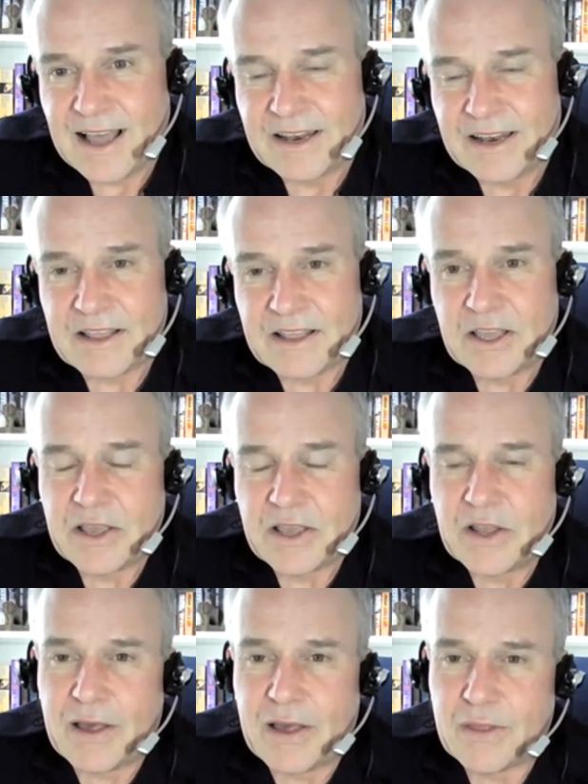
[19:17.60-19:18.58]
And
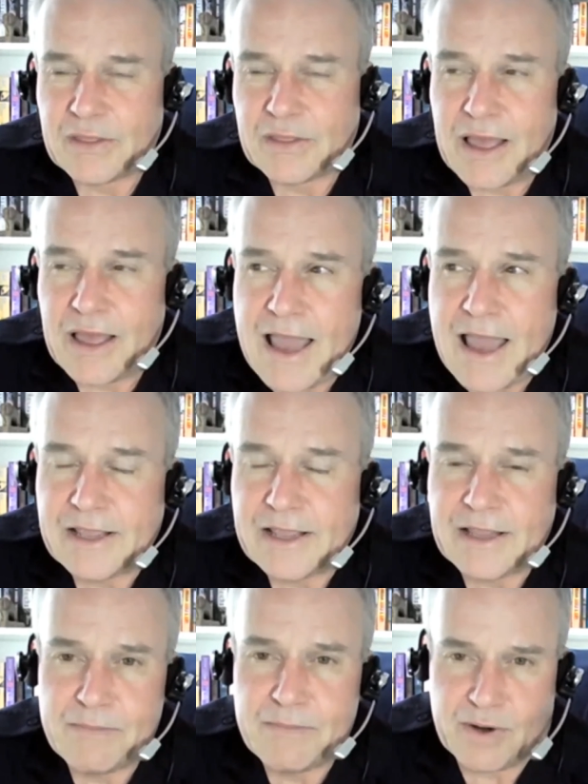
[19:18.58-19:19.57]
you know, I think that
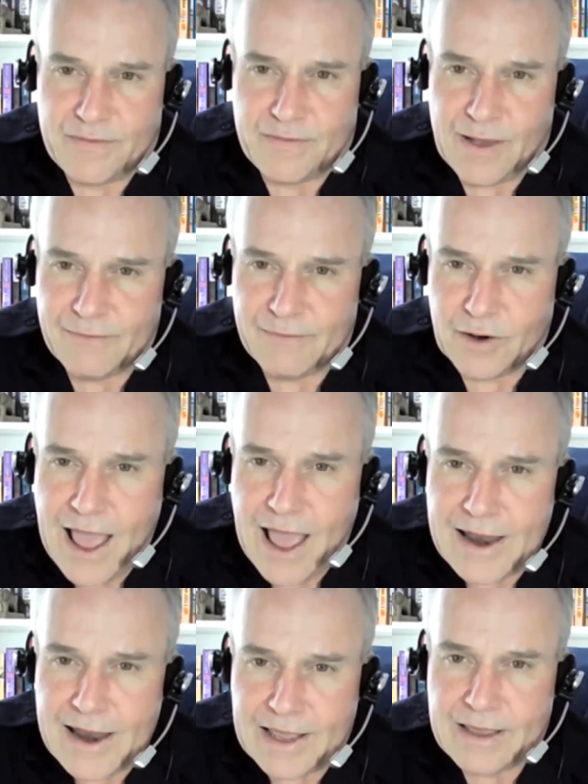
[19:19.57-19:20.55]
any debrief you have or
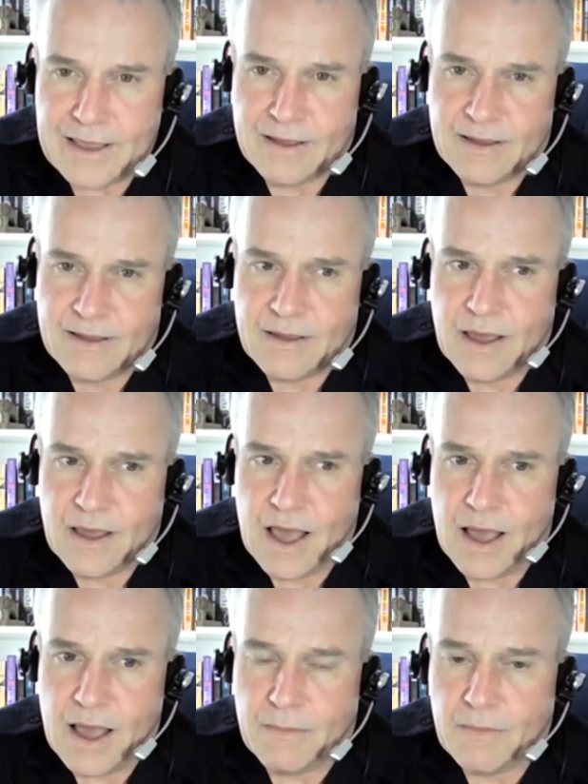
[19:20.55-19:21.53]
any
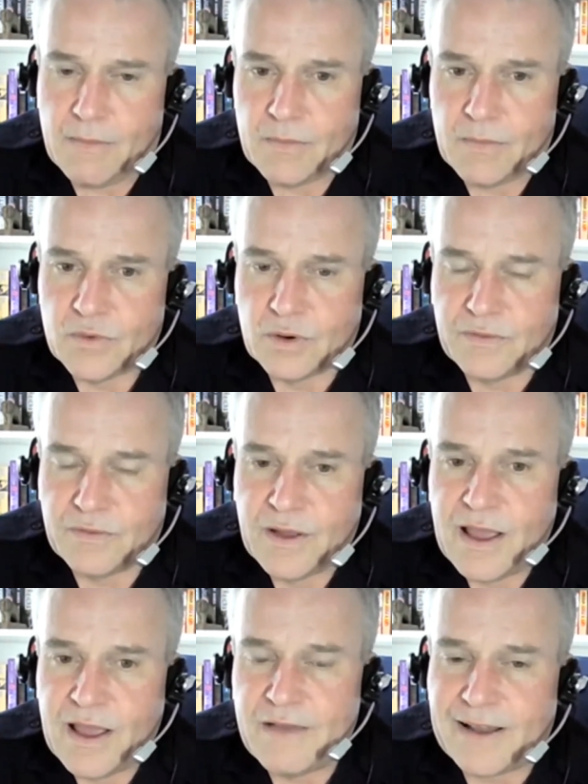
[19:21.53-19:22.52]
sort of
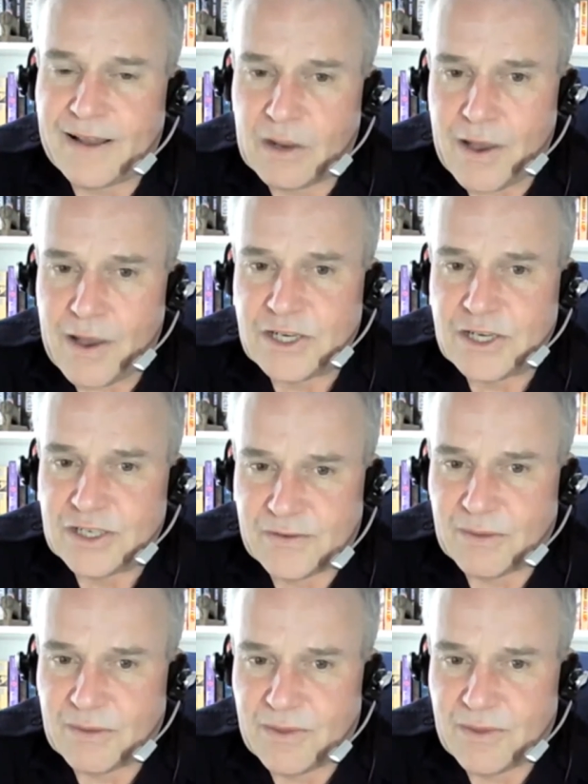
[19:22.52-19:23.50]
evaluation
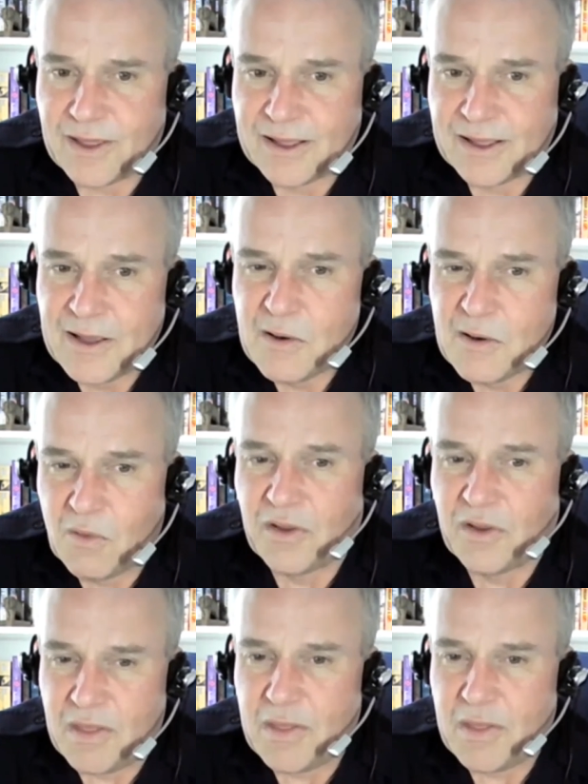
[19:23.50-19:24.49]
of something,
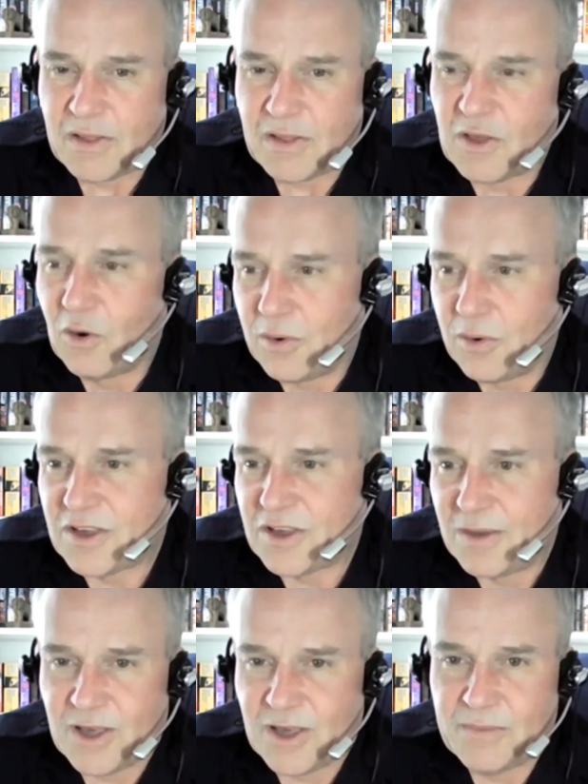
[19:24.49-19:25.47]
one of the things that always
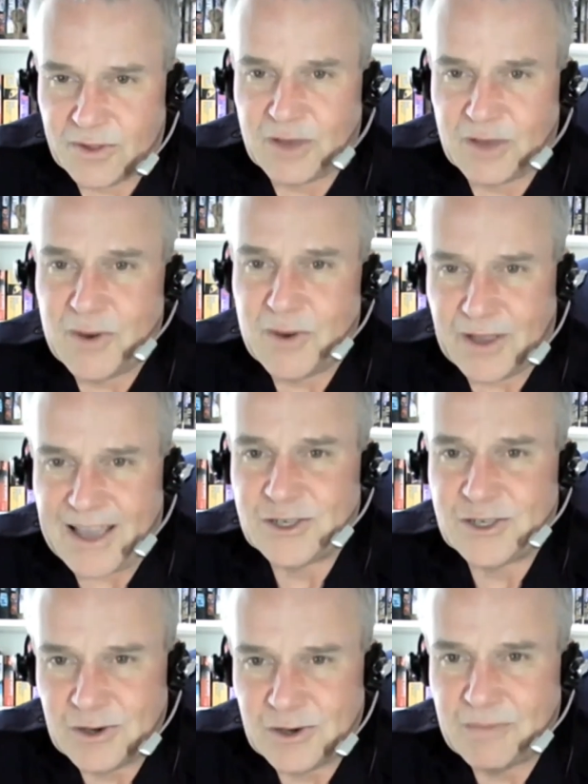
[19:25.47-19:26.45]
comes up is
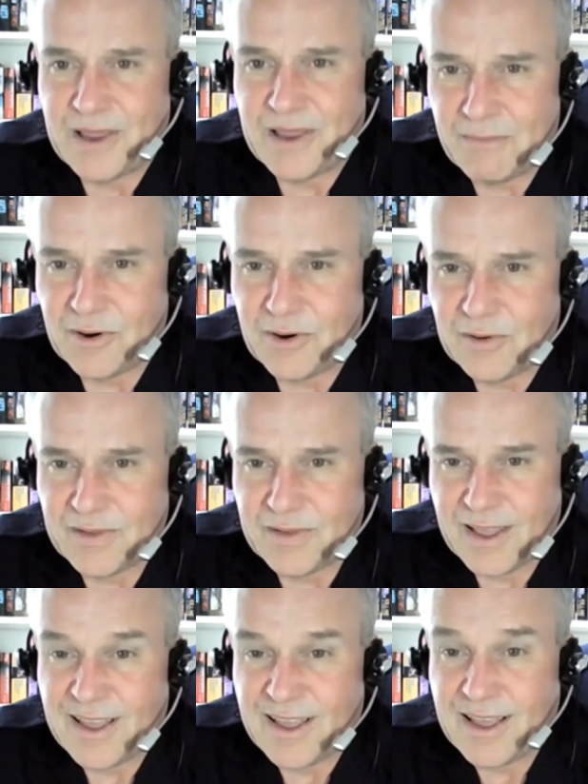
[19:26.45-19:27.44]
communication could be
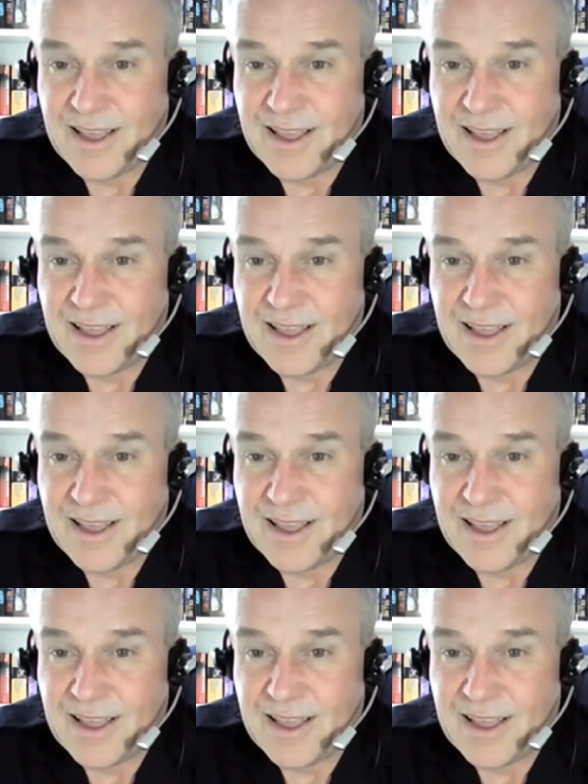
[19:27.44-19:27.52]
improved.